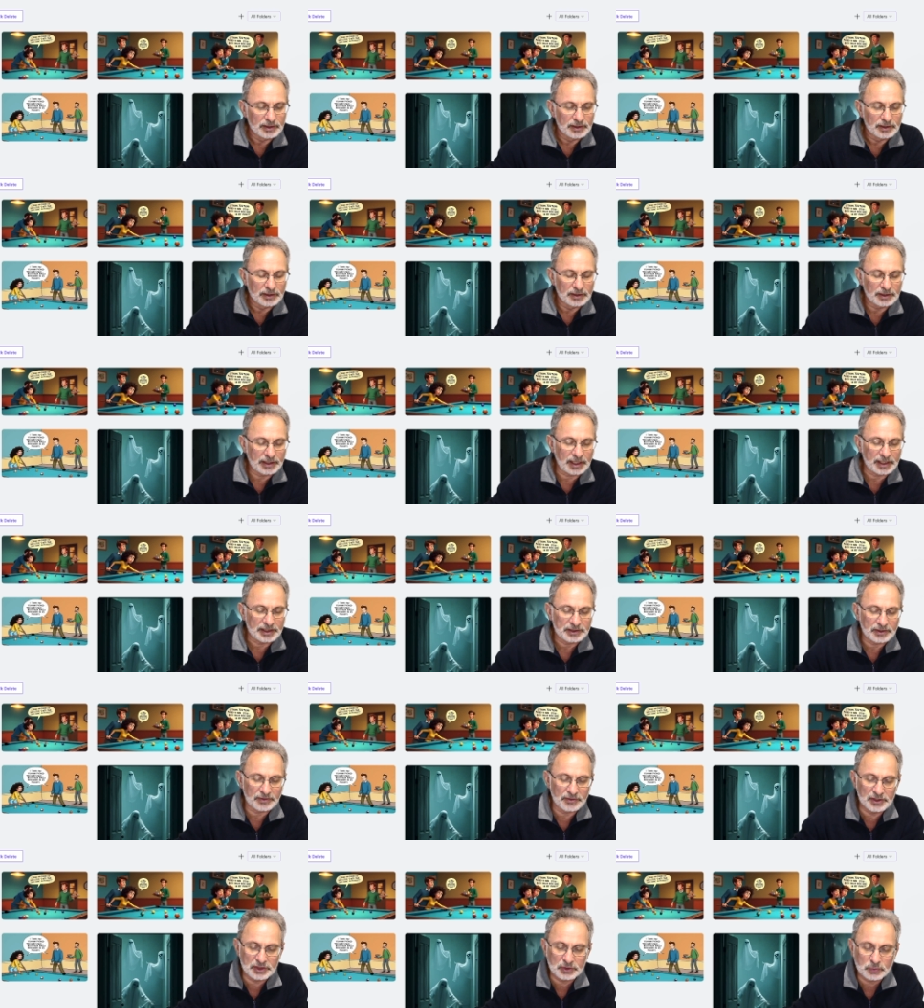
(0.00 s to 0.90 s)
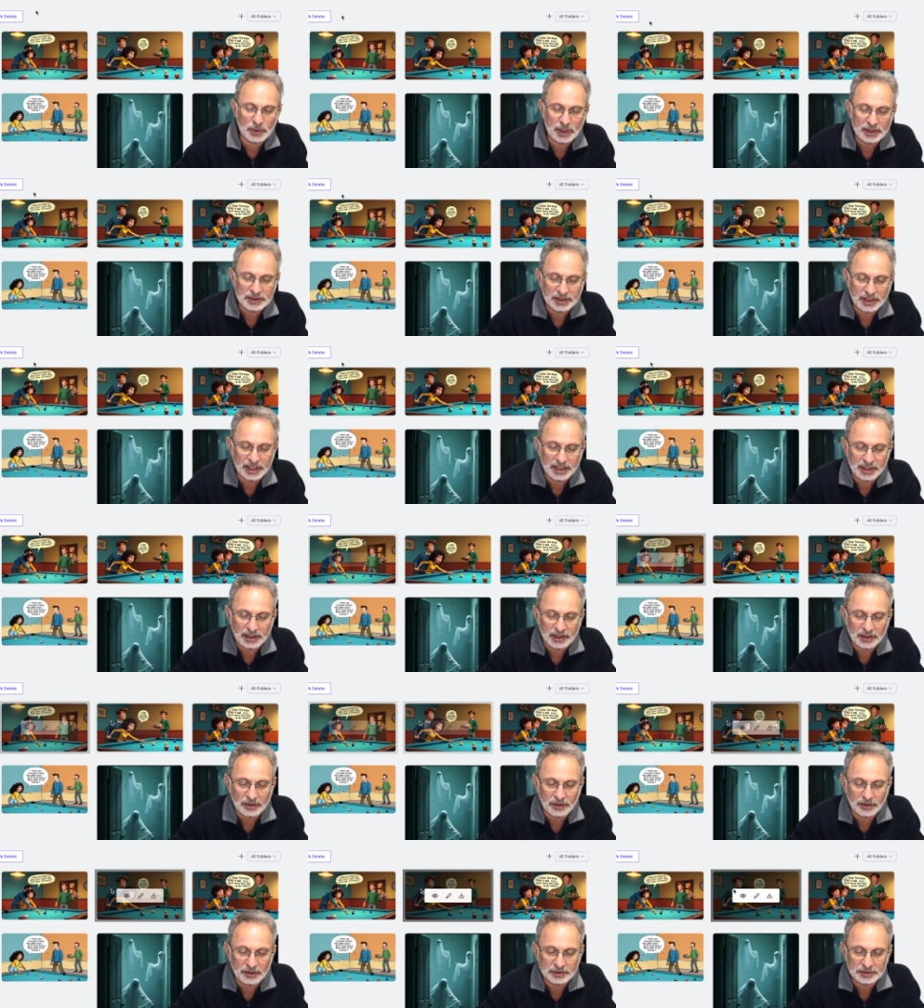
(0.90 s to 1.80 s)
Okay, so this one's getting
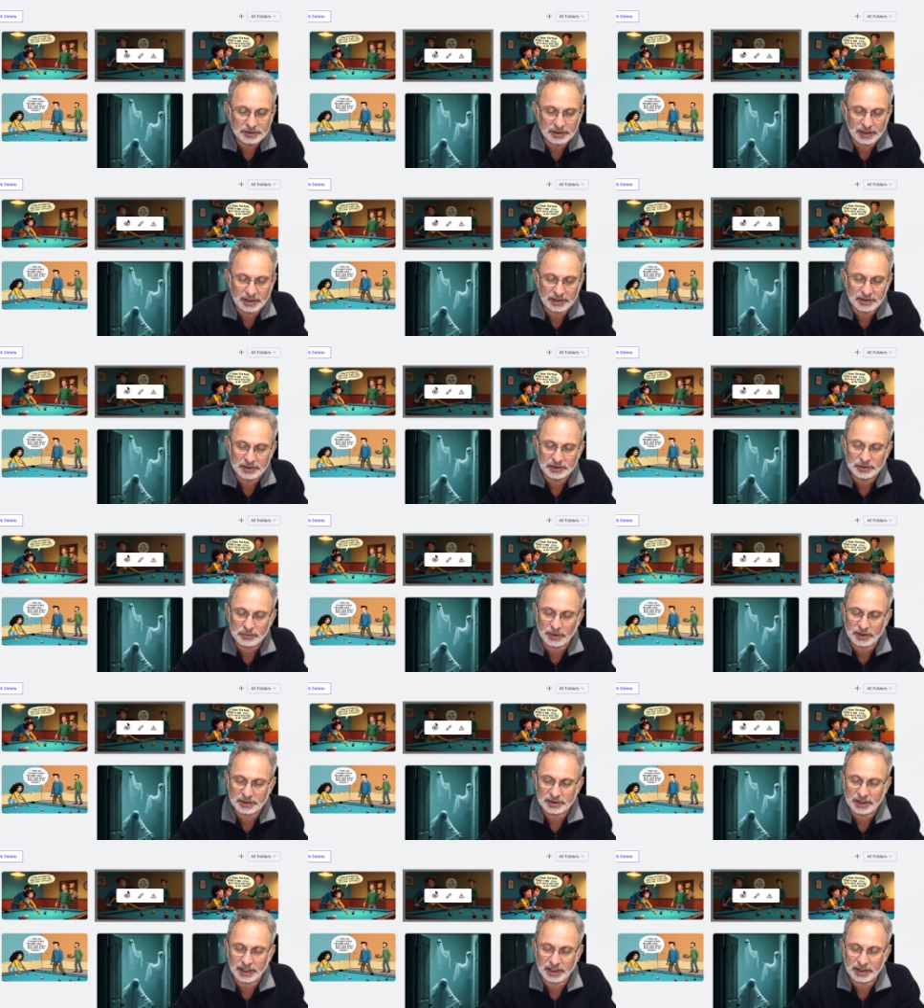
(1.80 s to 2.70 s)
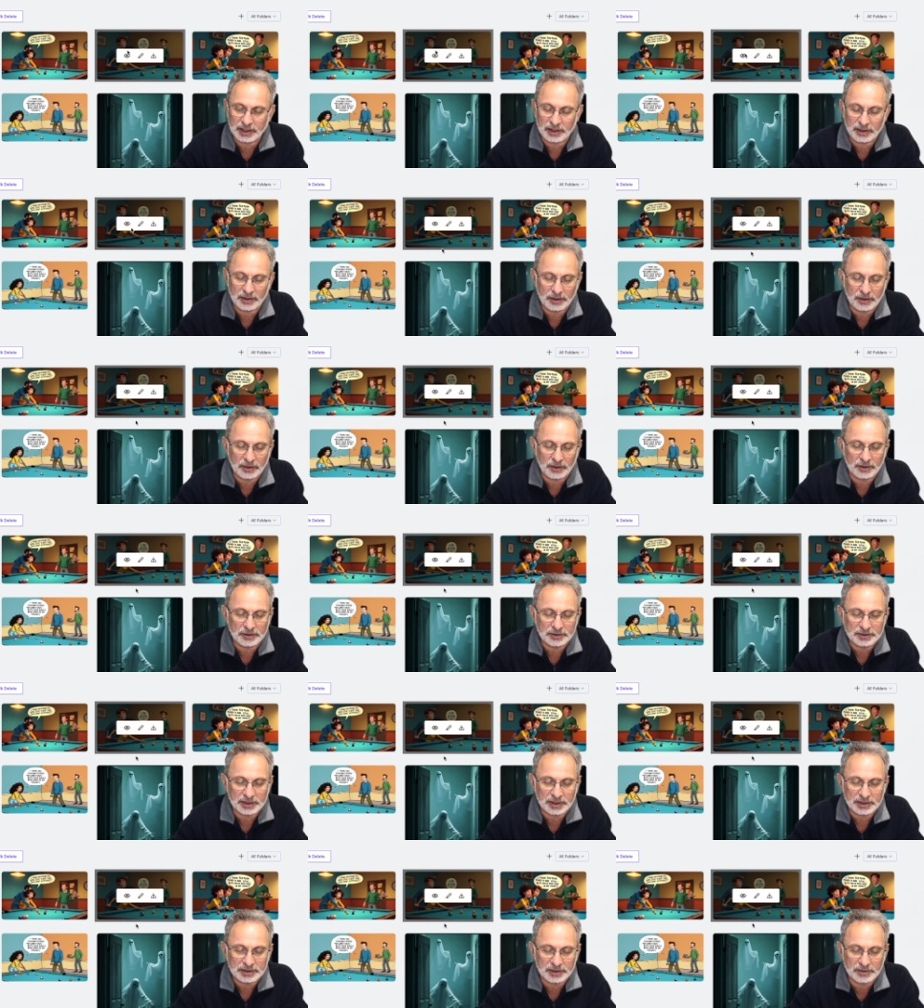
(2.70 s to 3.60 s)
closer and this one's getting
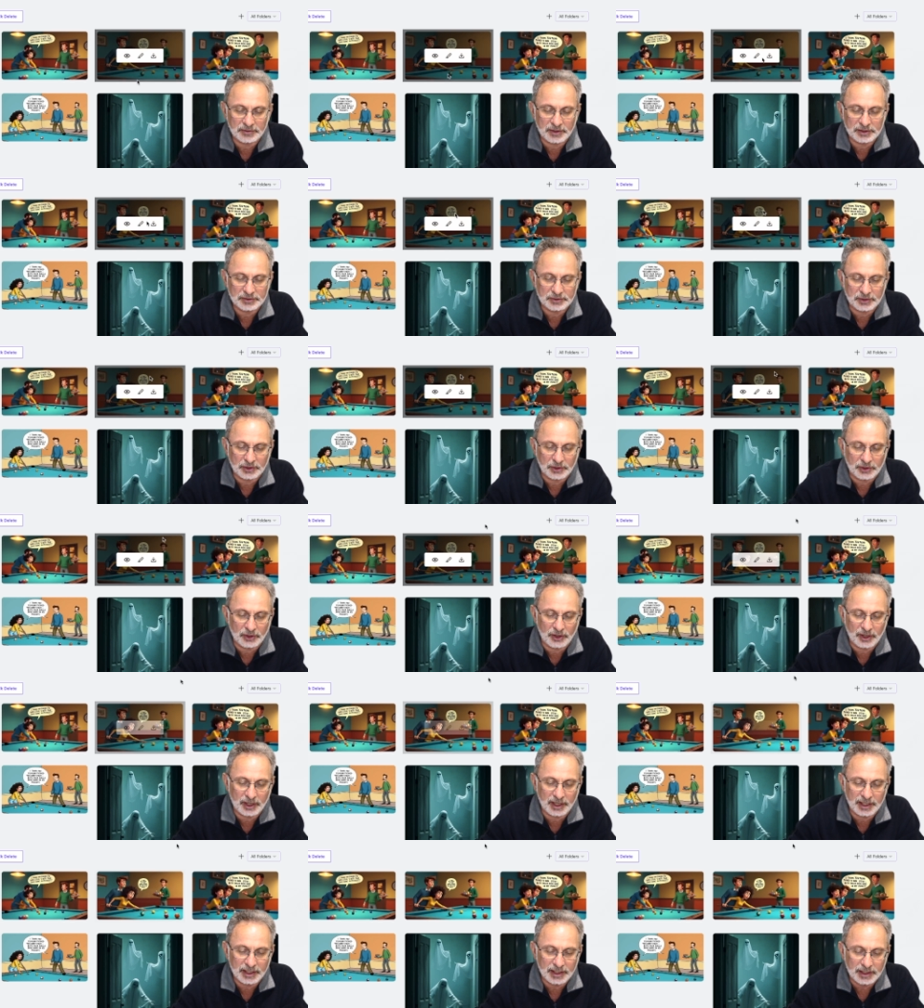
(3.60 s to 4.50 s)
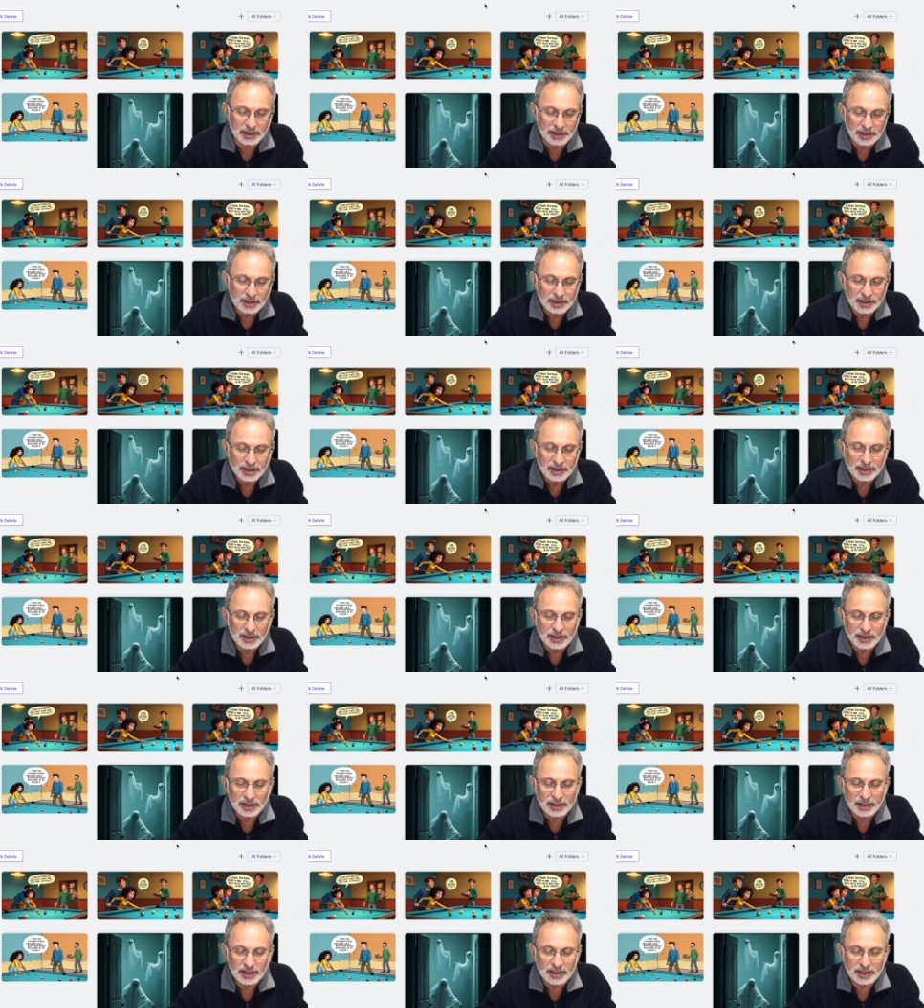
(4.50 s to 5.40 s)
closer. So there's the guy
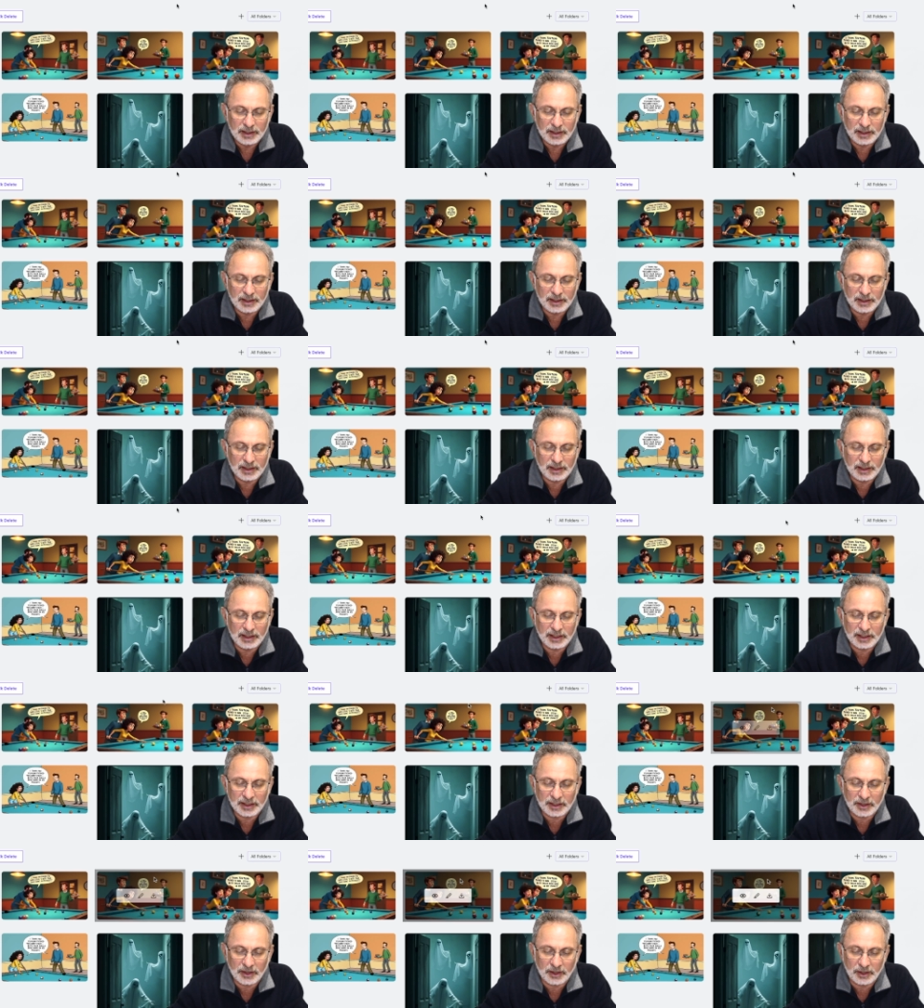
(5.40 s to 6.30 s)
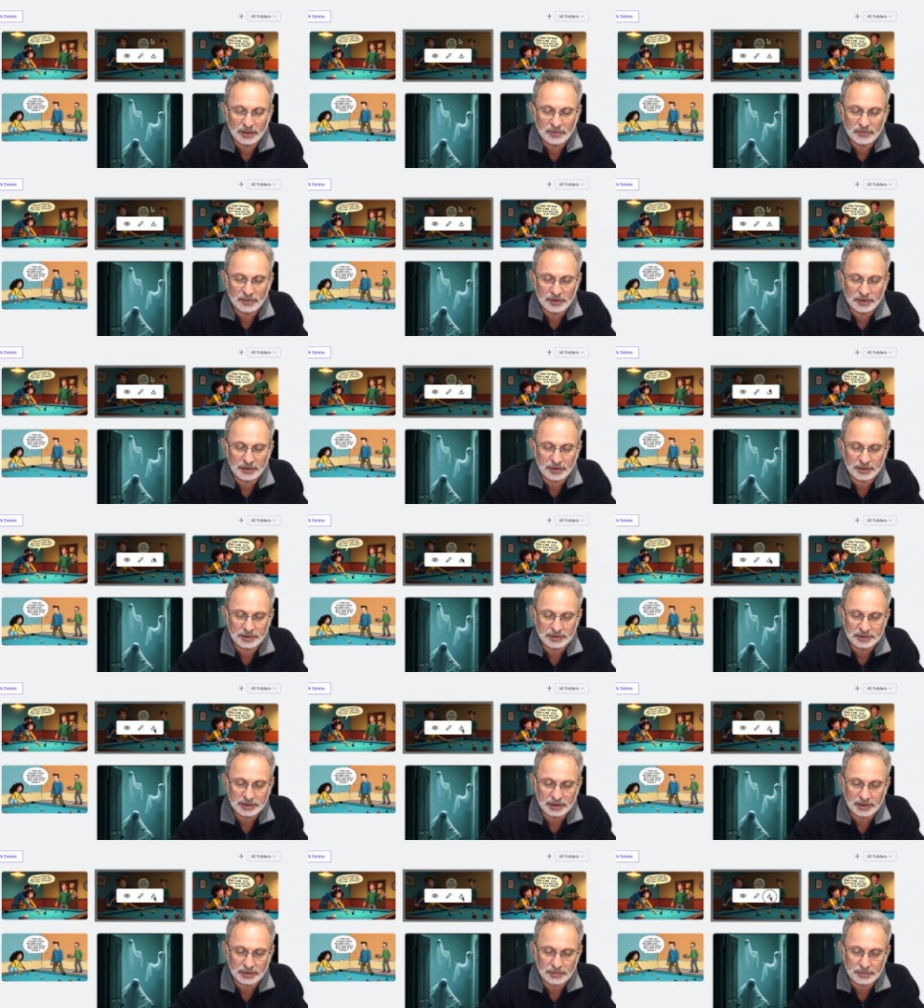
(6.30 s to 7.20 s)
leaning over her.
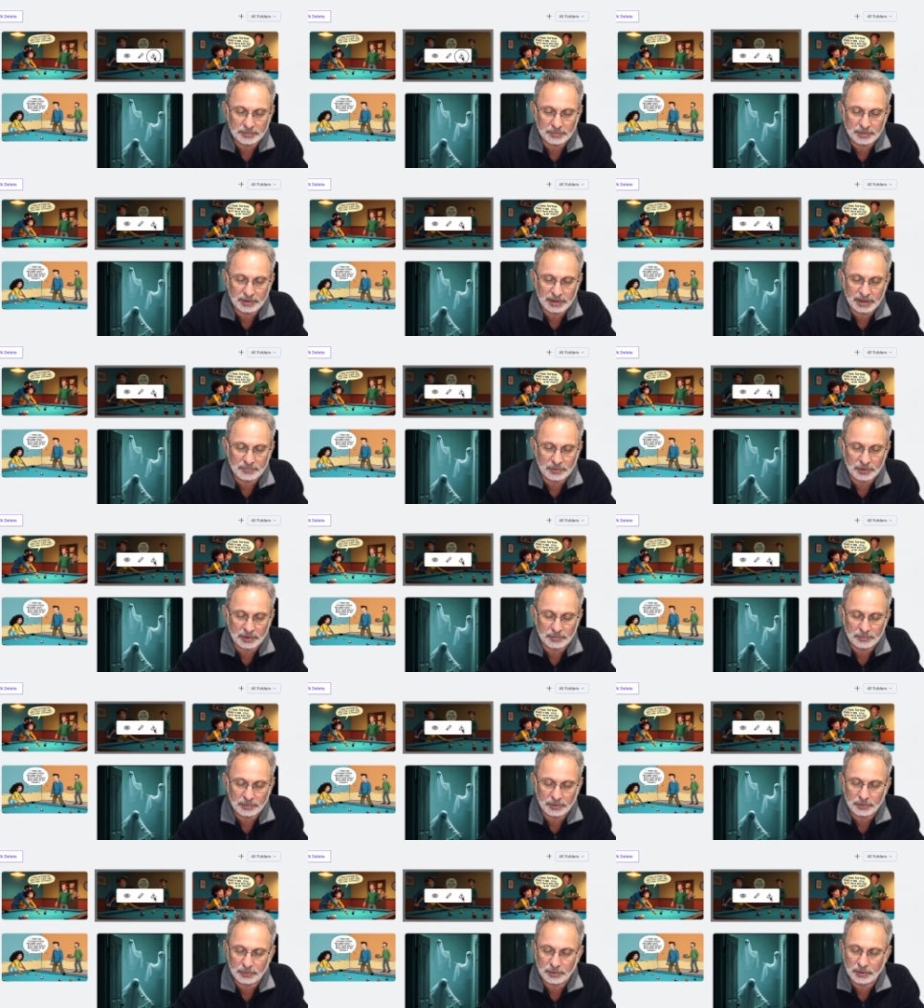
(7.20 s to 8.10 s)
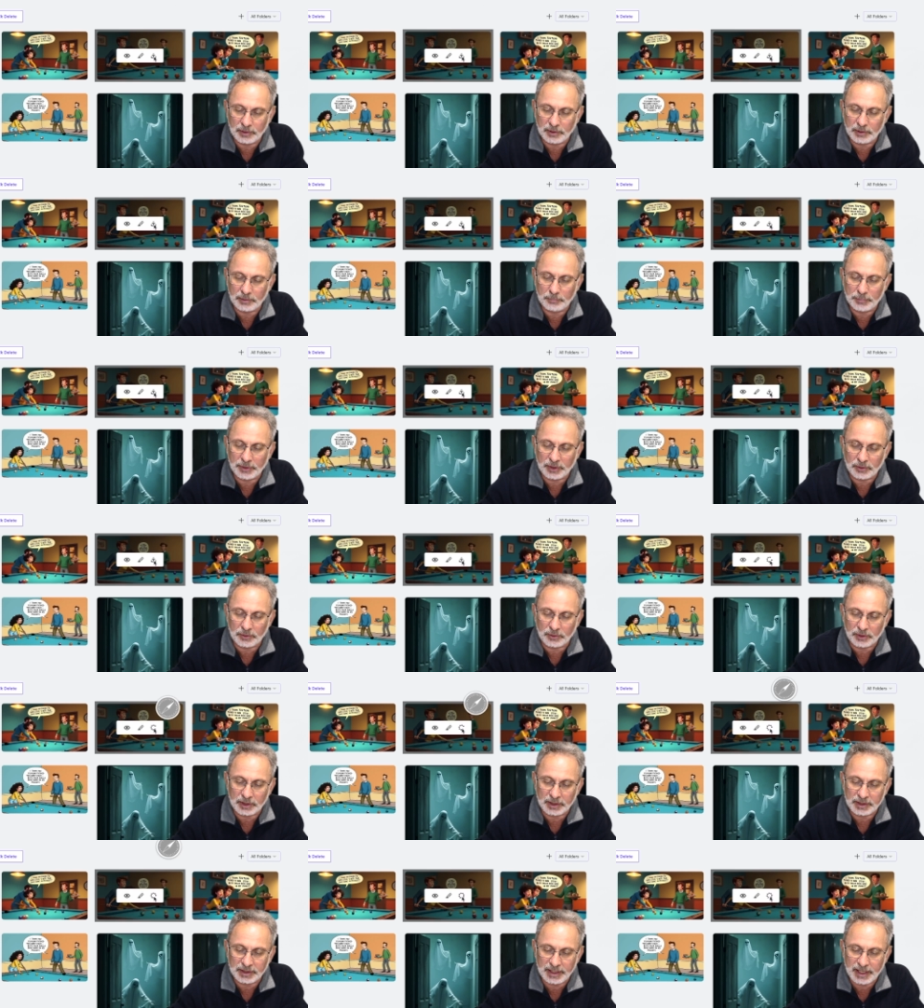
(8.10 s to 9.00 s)
So we'll have a better look
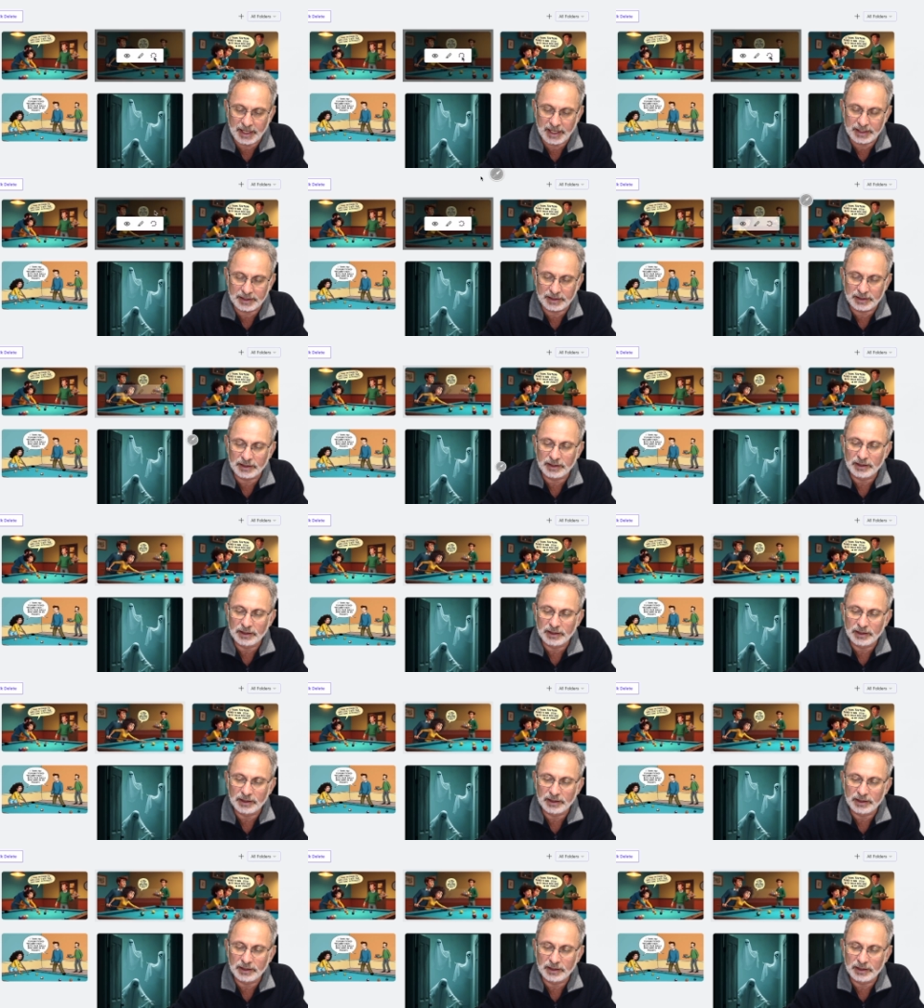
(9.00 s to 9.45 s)
at that.